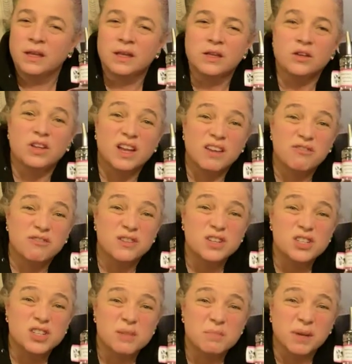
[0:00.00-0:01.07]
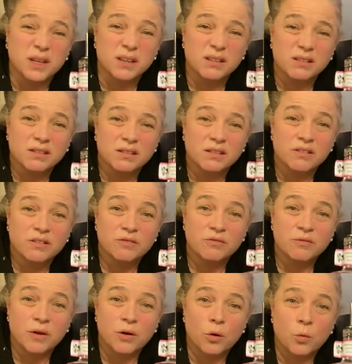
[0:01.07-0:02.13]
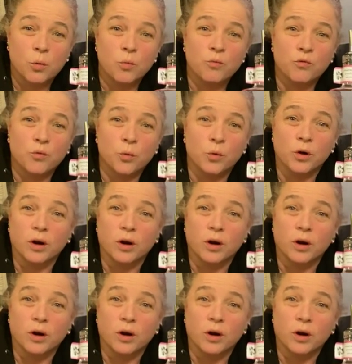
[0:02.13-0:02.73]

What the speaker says: You can get free shipping for